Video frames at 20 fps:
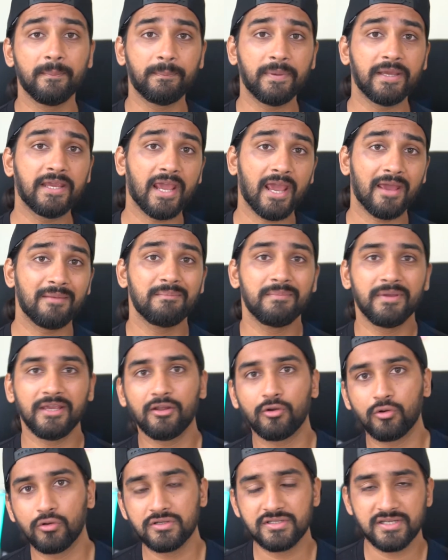PM
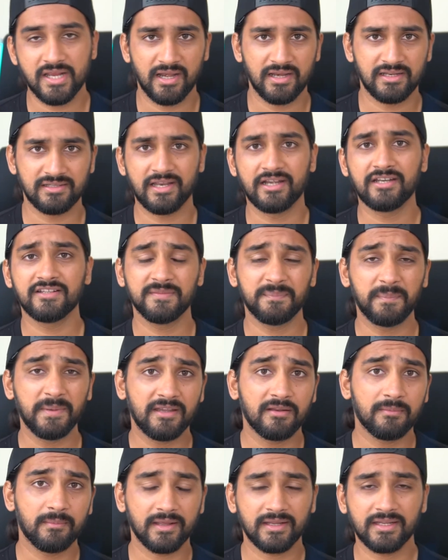B-roll challenge, that is
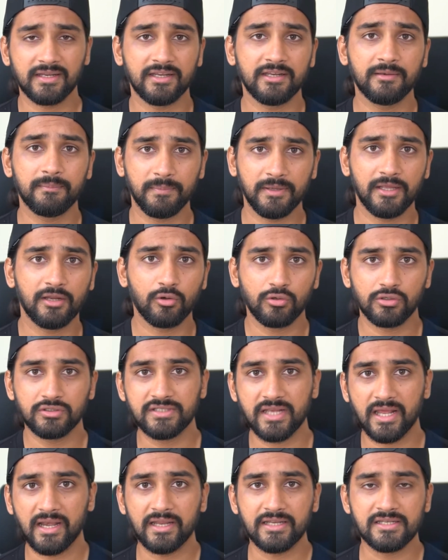Peter McKinnon B-roll
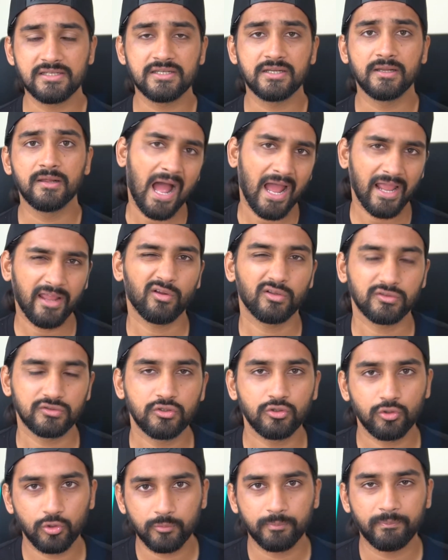challenge. I also
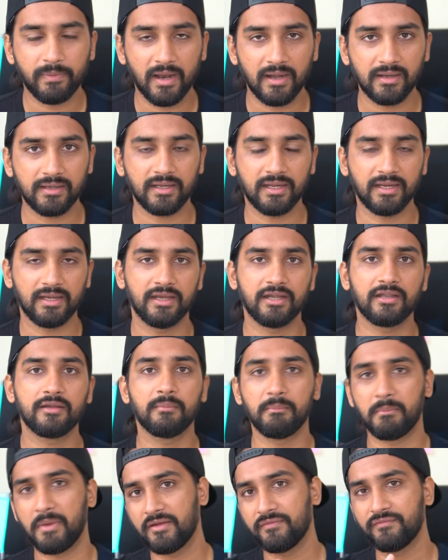took part in
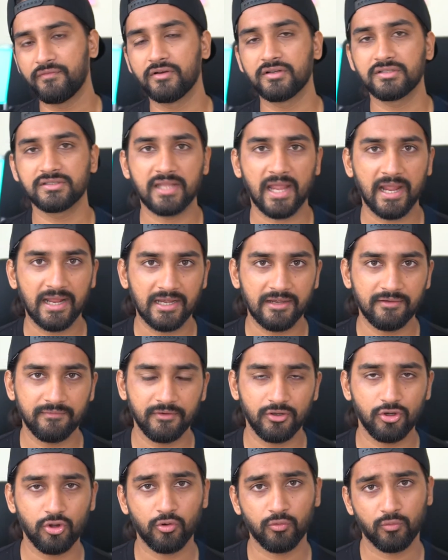it. My first Thailand
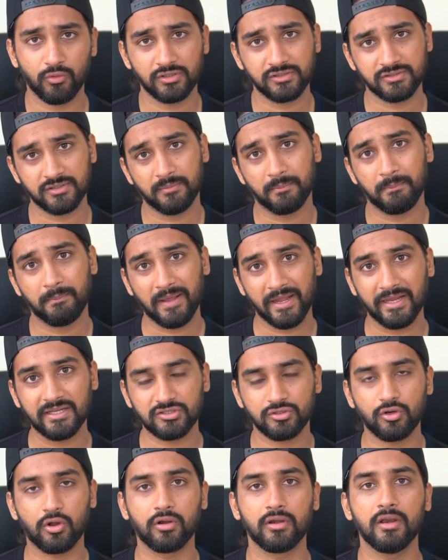video was
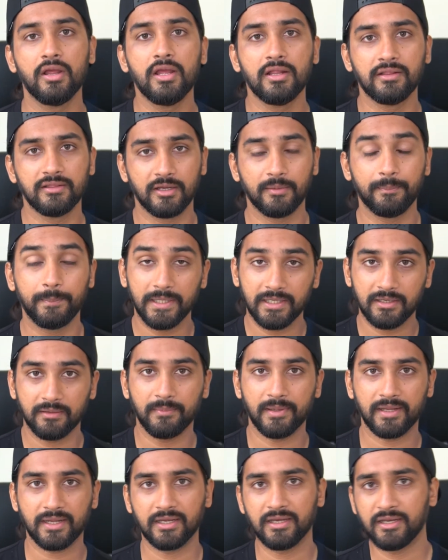based on the Peter
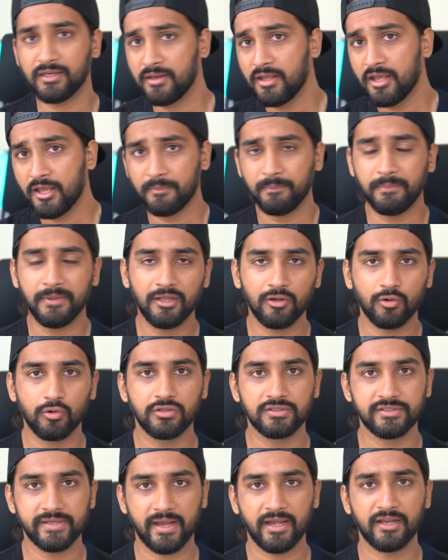McKinnon B-roll
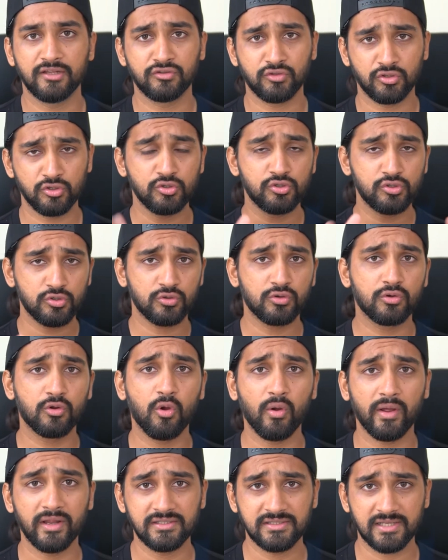challenge, so you should
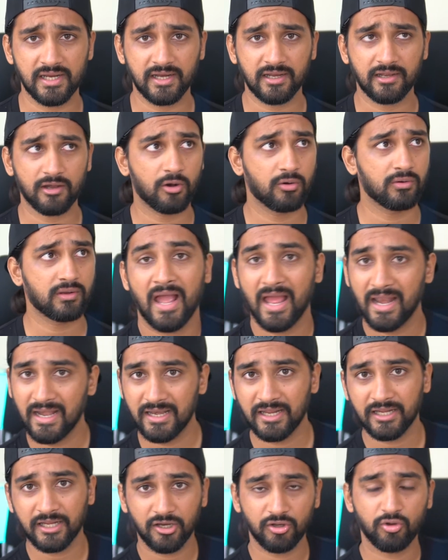go and check it out. I'll
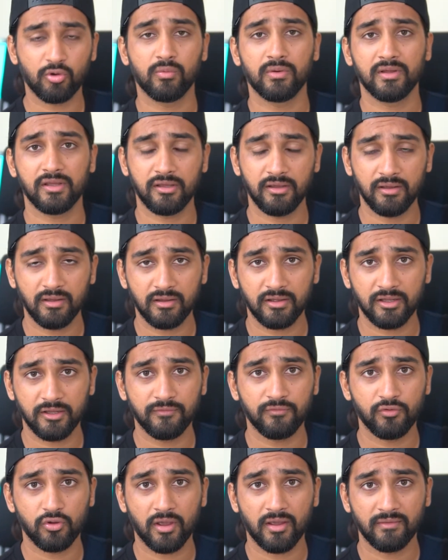link it over here
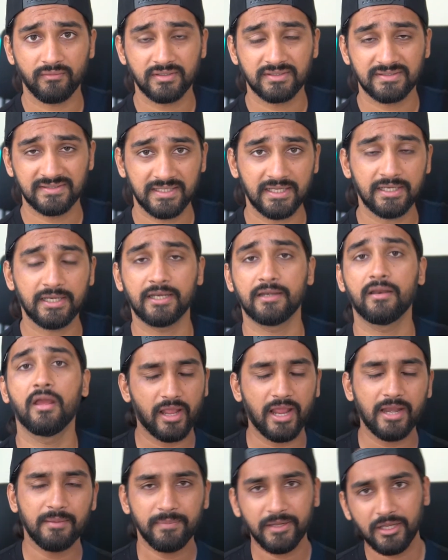if you haven't seen it.
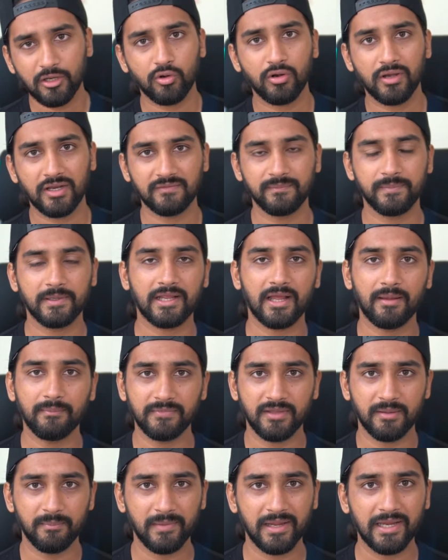And B-roll has become
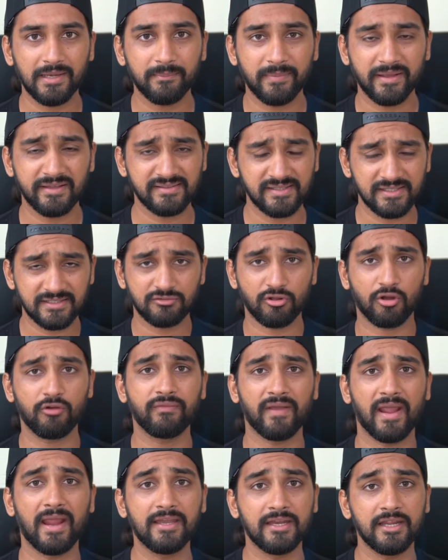the main basics
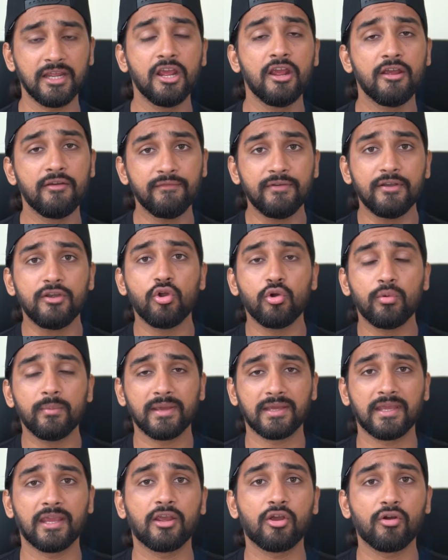of any video
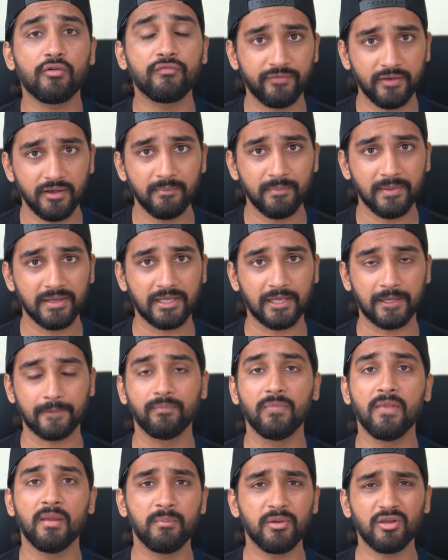making or filmmaking
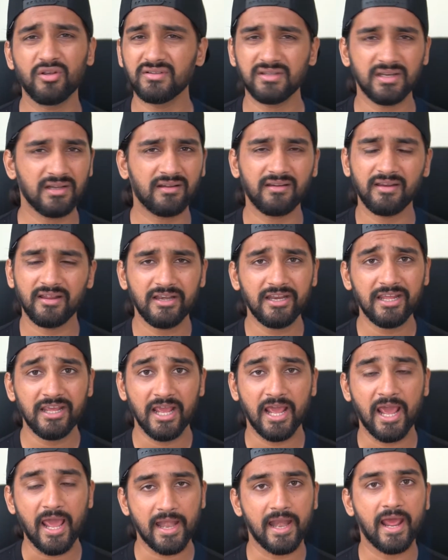because it really
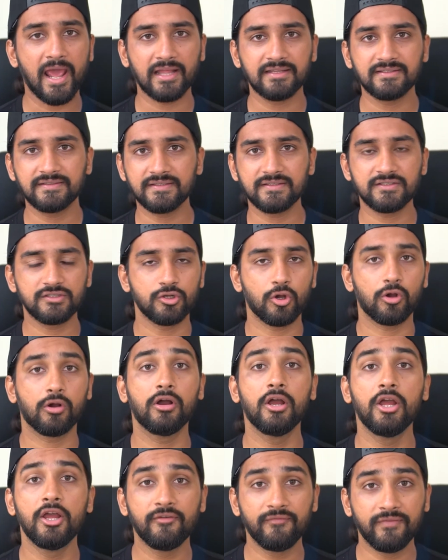enhances your
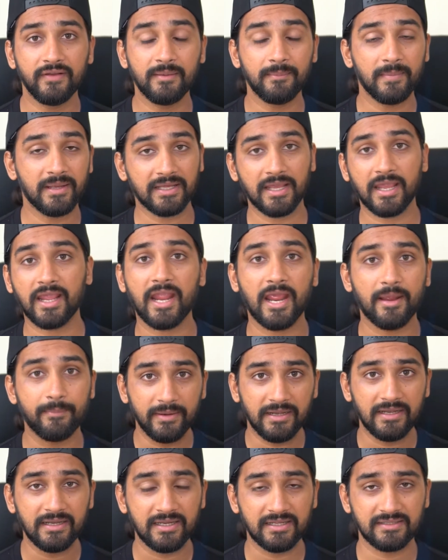filmmaking
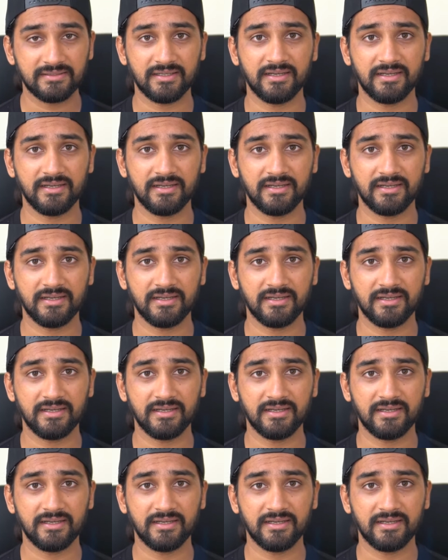abilities.